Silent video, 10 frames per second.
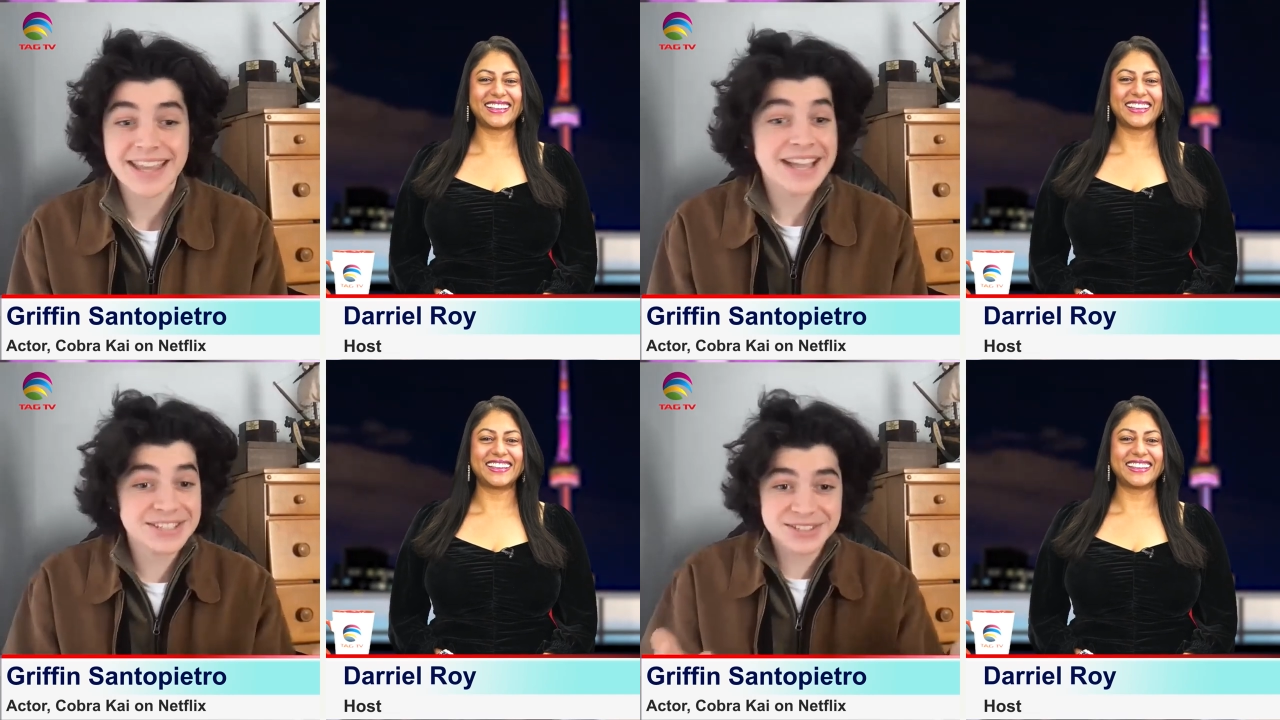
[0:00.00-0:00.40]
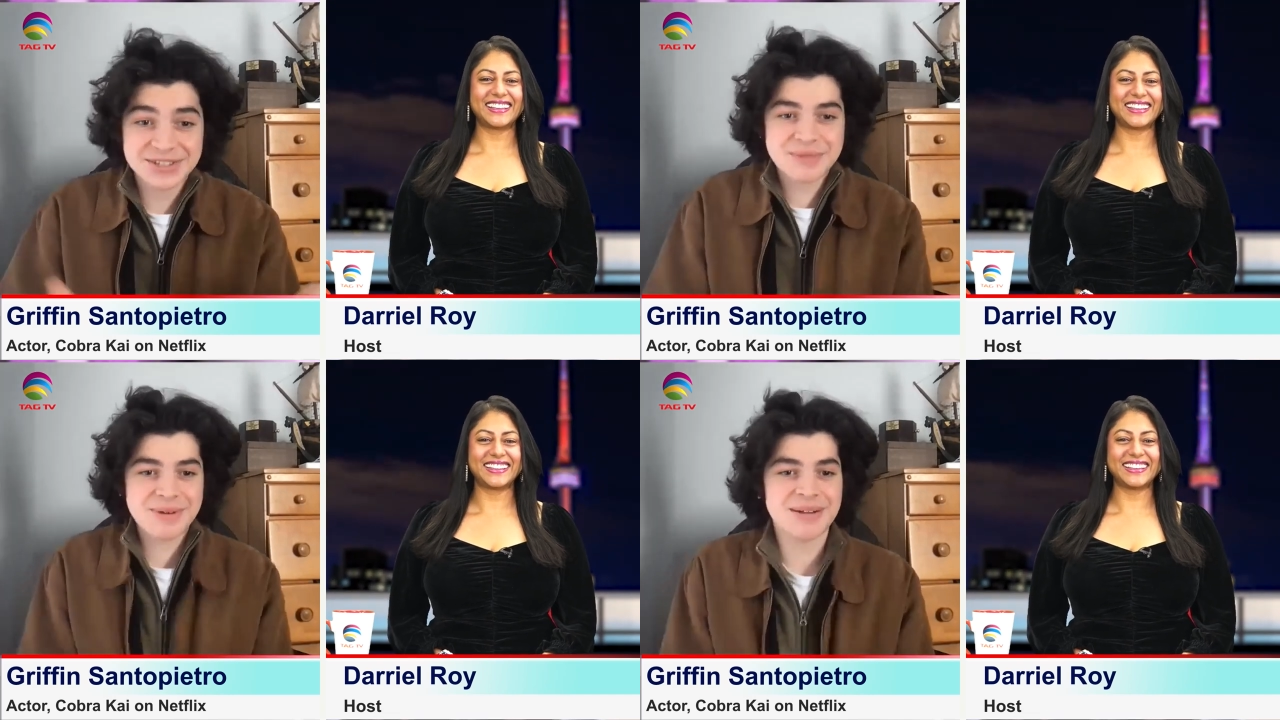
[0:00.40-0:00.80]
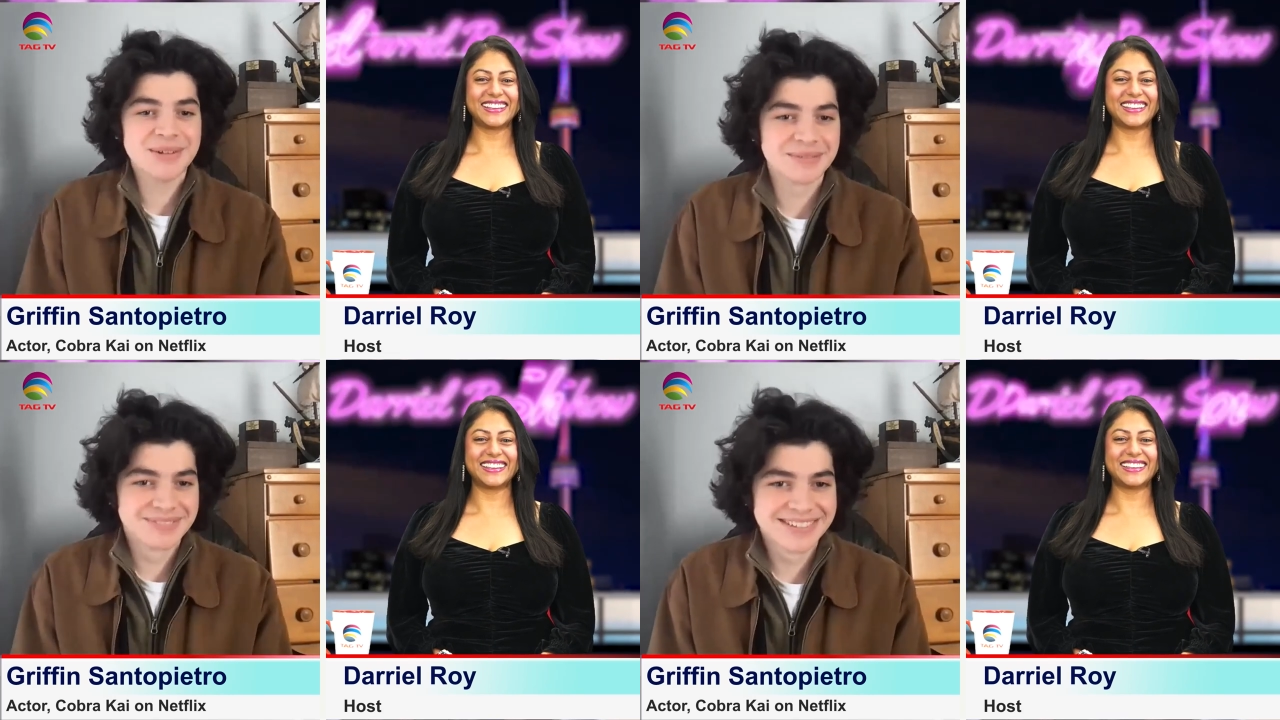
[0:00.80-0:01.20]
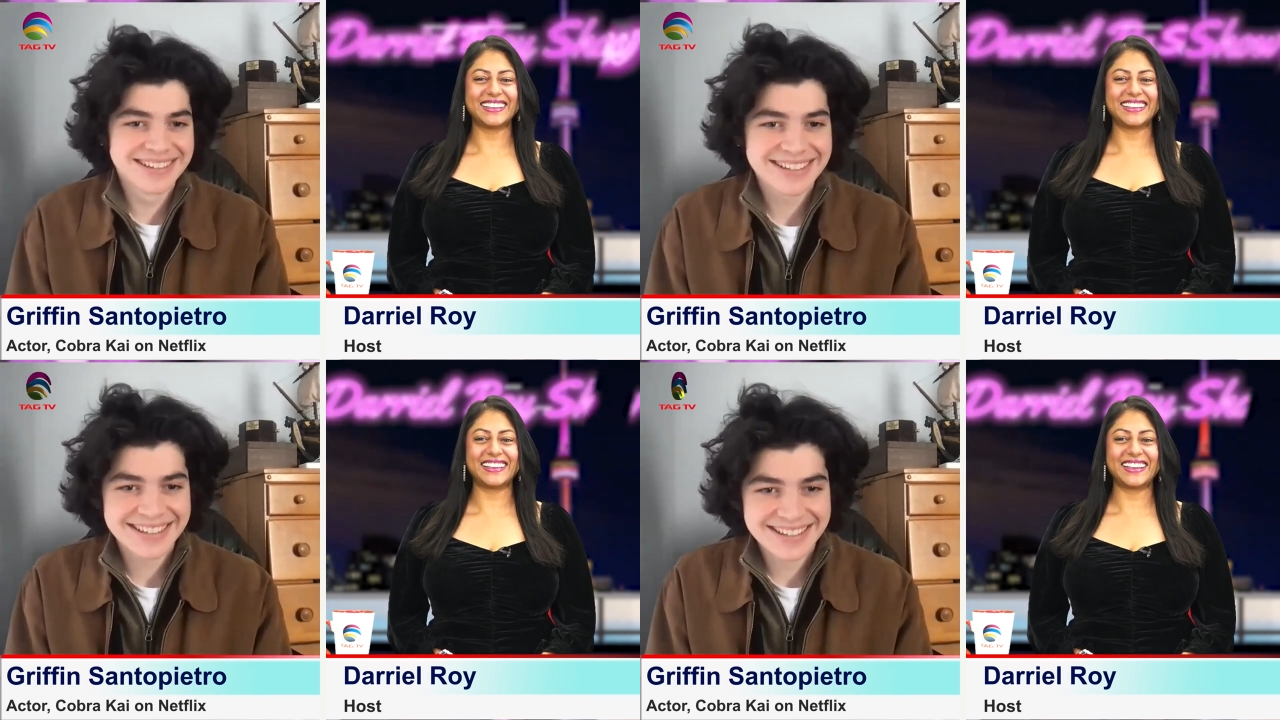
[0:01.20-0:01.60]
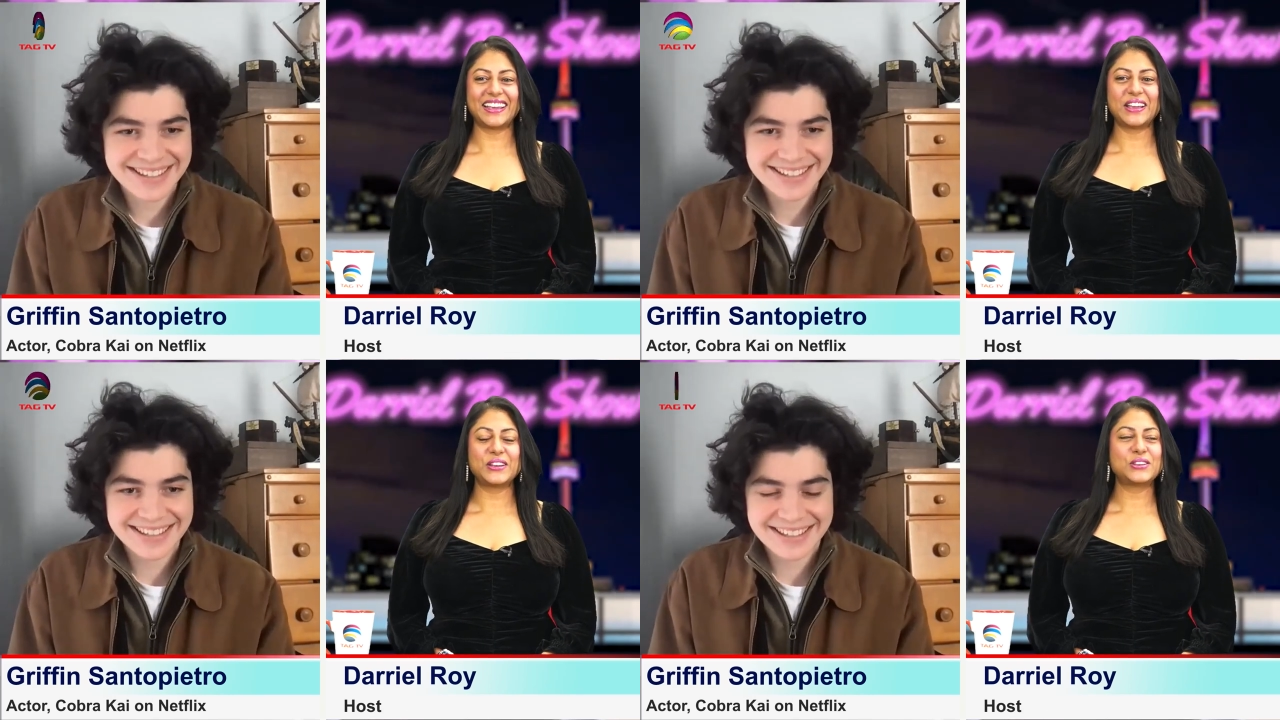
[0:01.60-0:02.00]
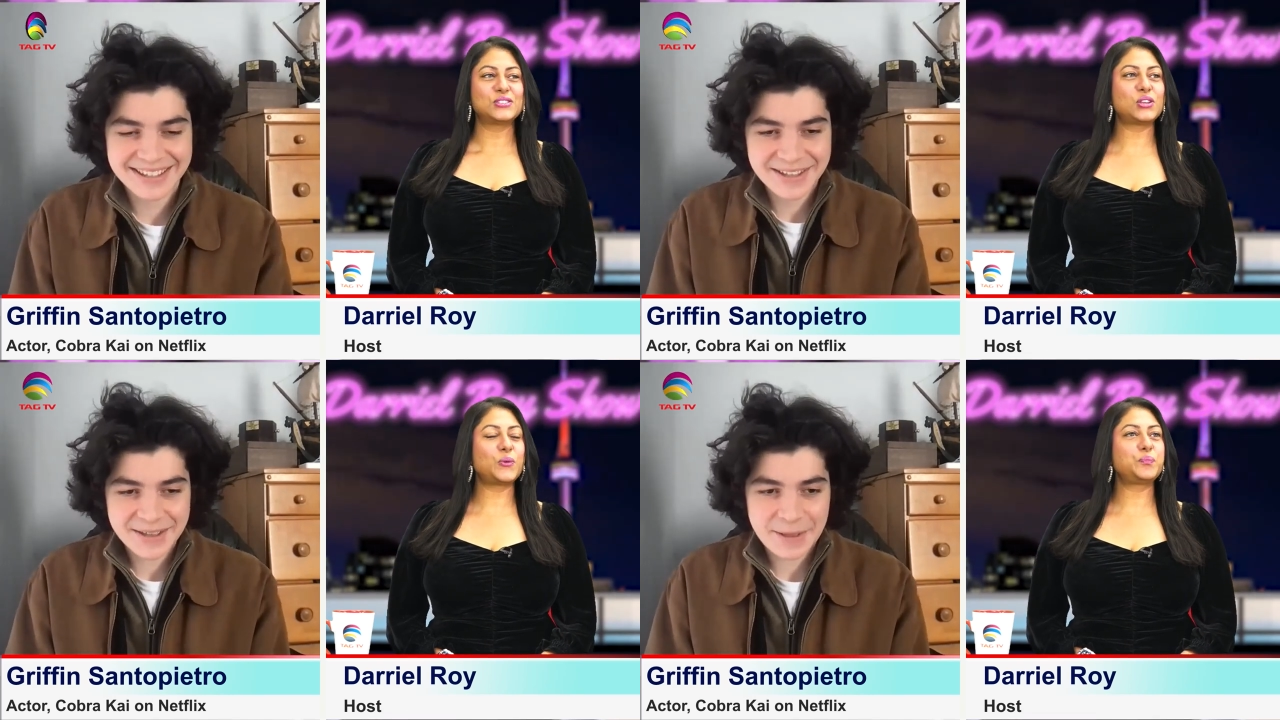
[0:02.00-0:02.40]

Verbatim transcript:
Speaker 1: yes, no problem. So,